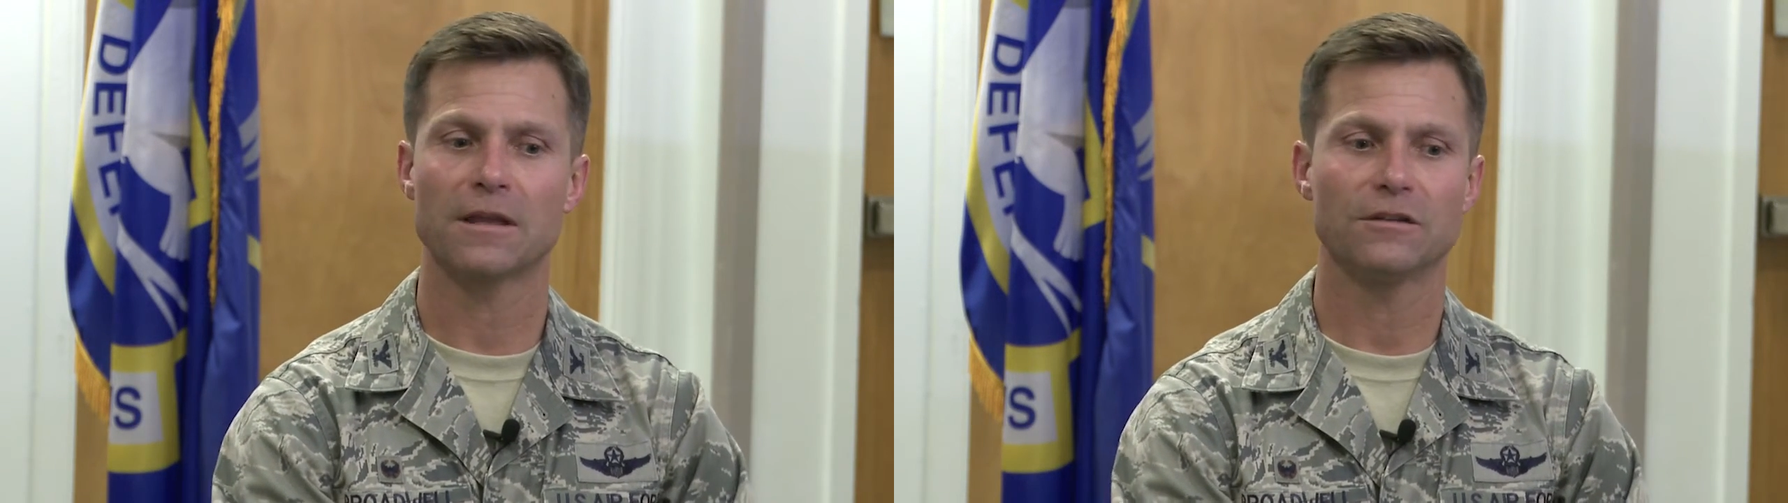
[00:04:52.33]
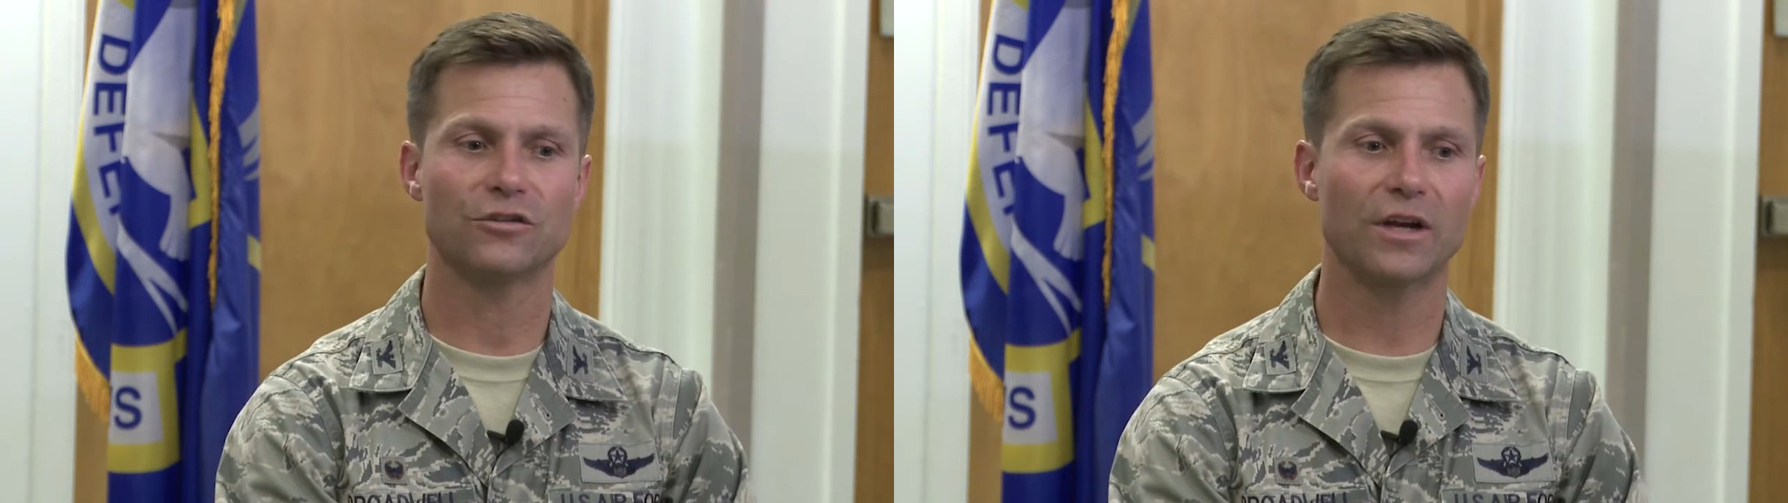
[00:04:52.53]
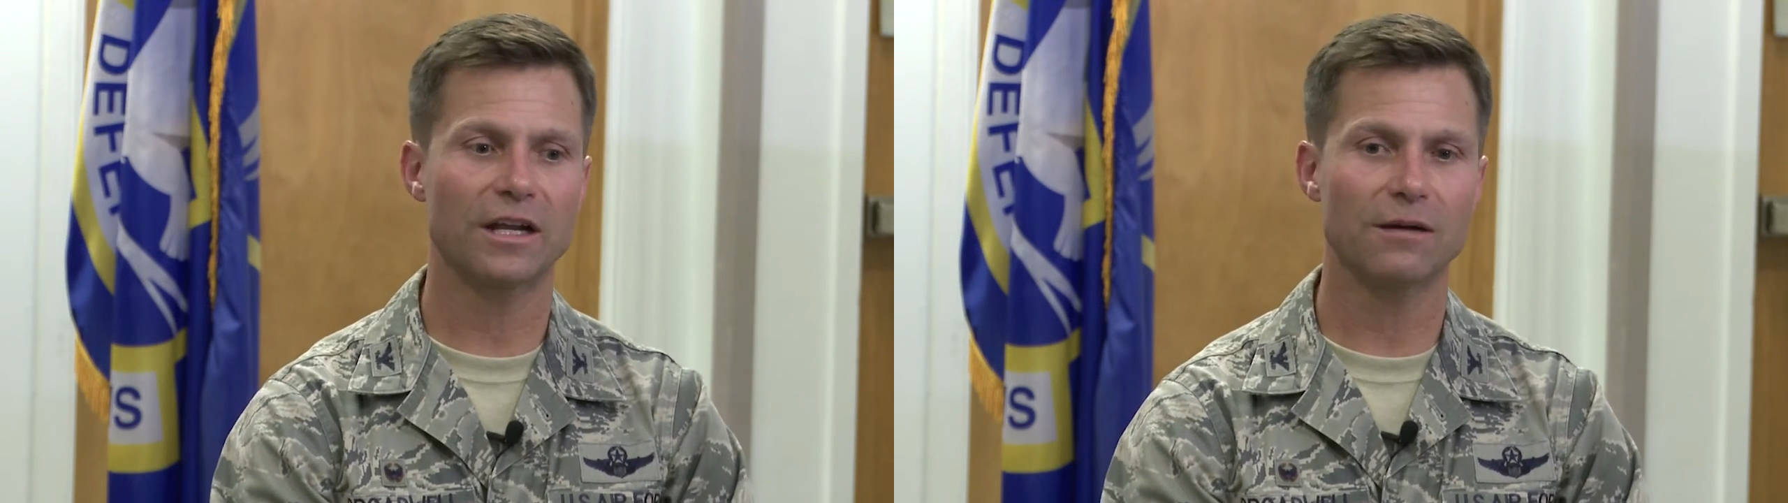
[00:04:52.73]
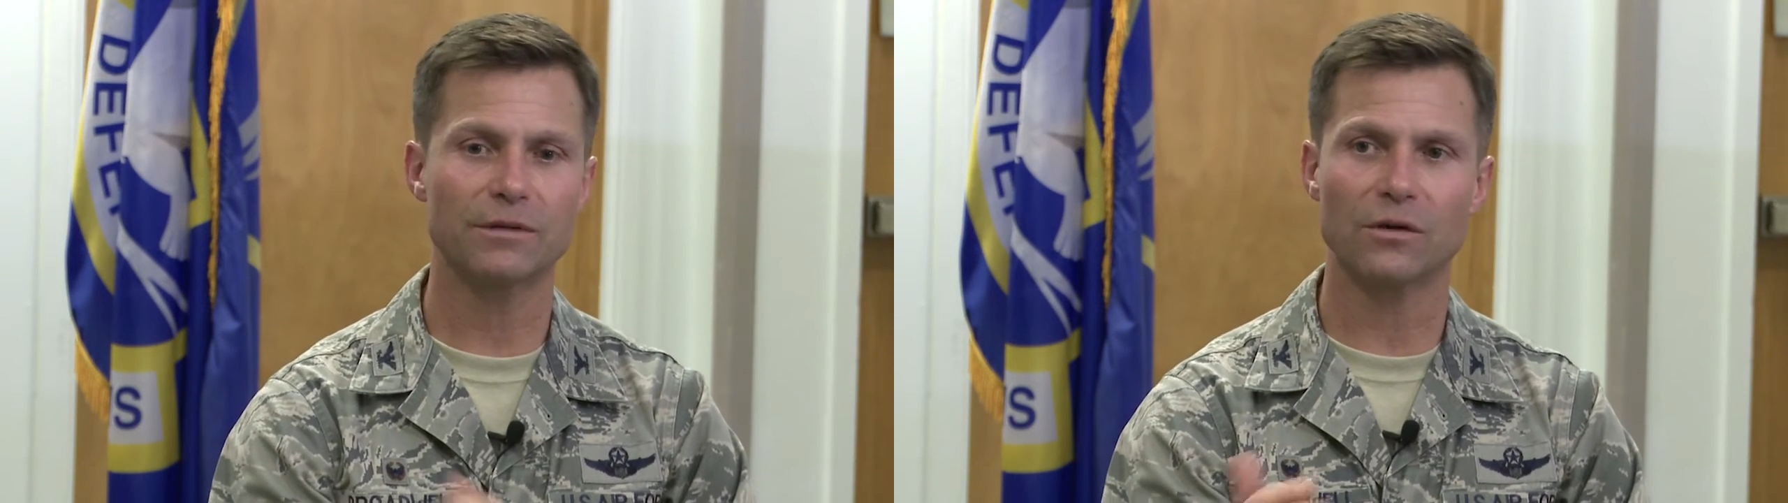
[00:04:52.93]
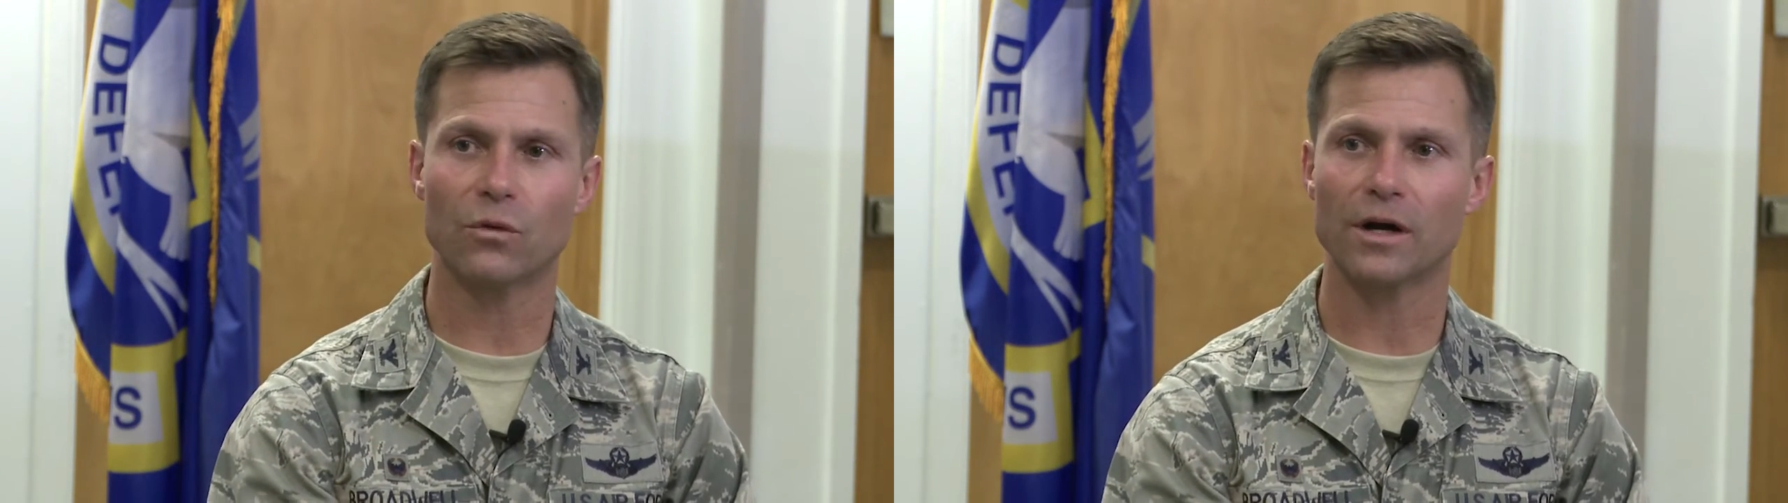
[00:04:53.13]
to try to help
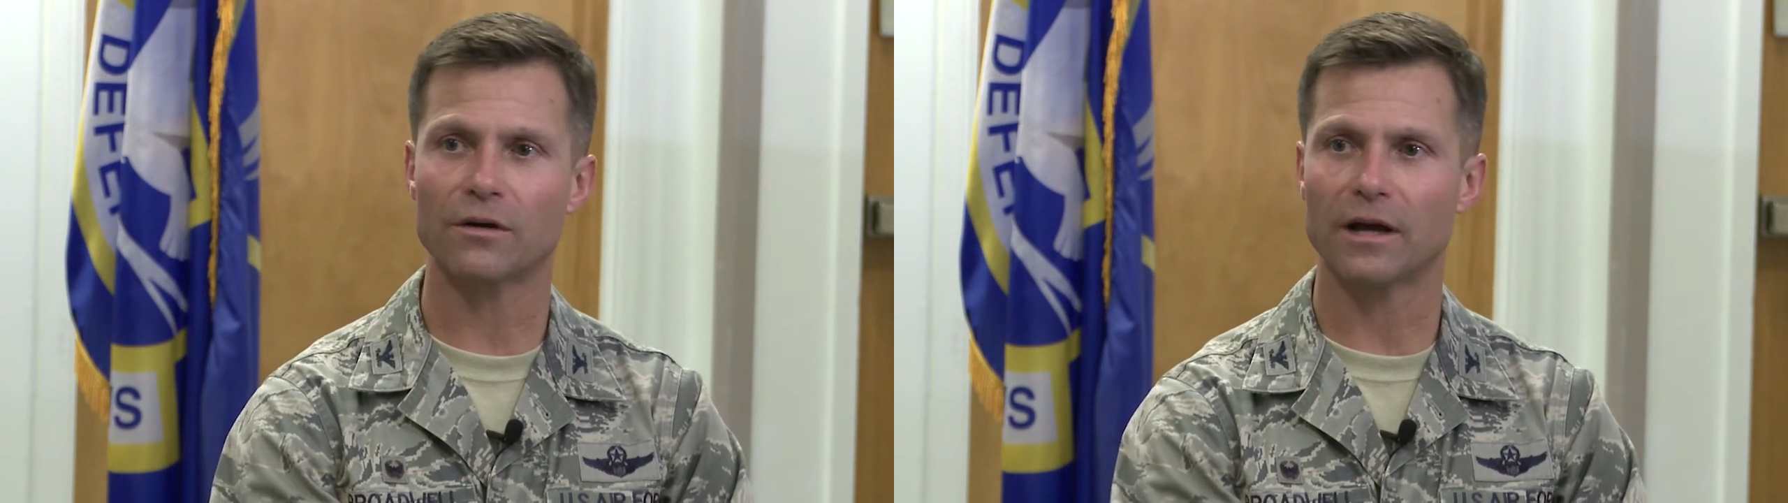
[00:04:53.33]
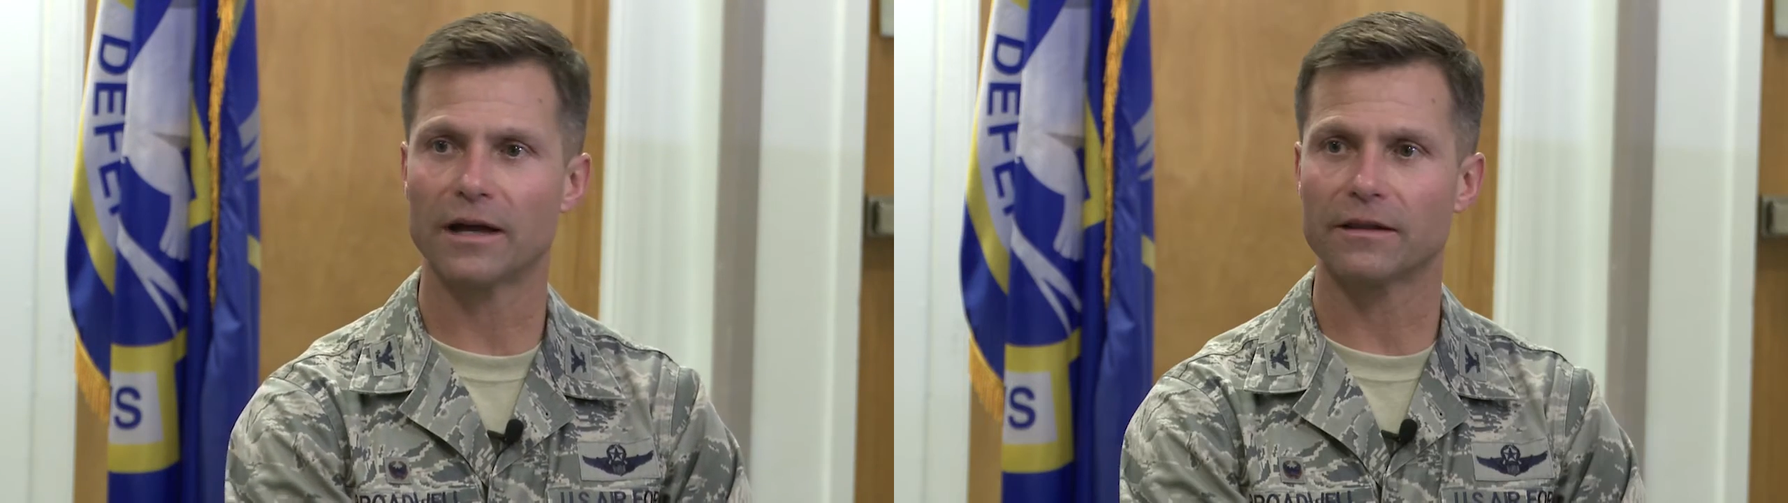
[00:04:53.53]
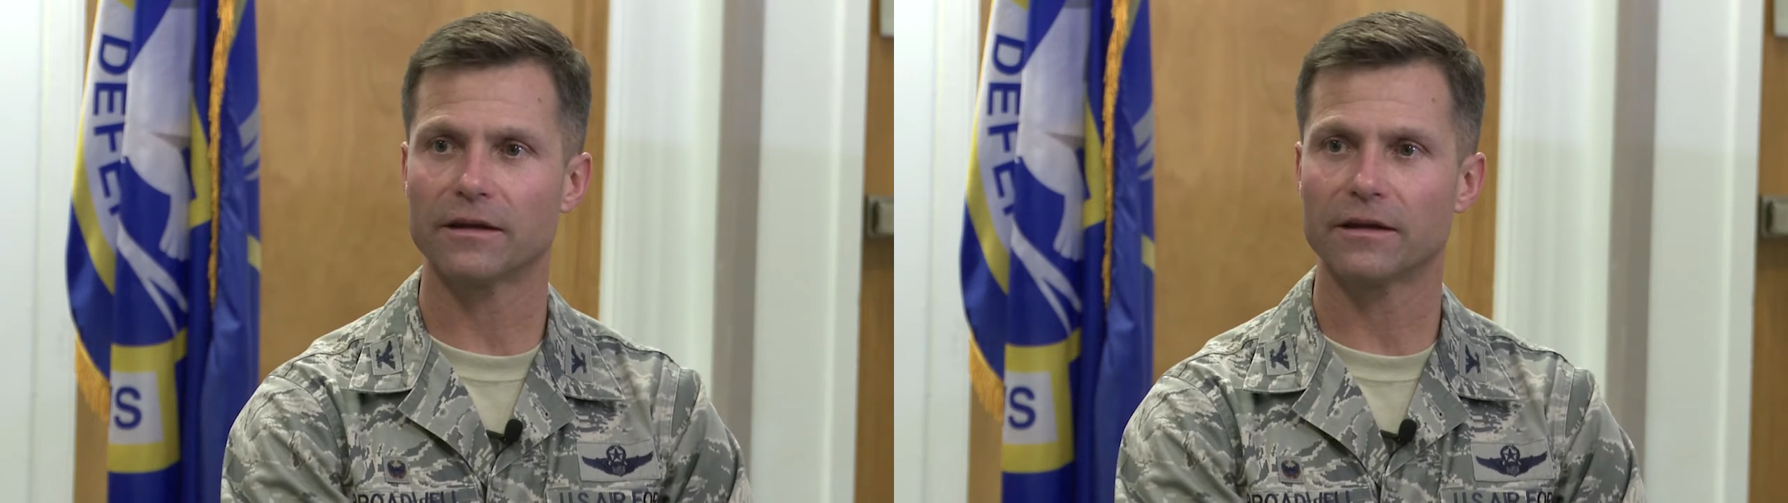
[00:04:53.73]
get water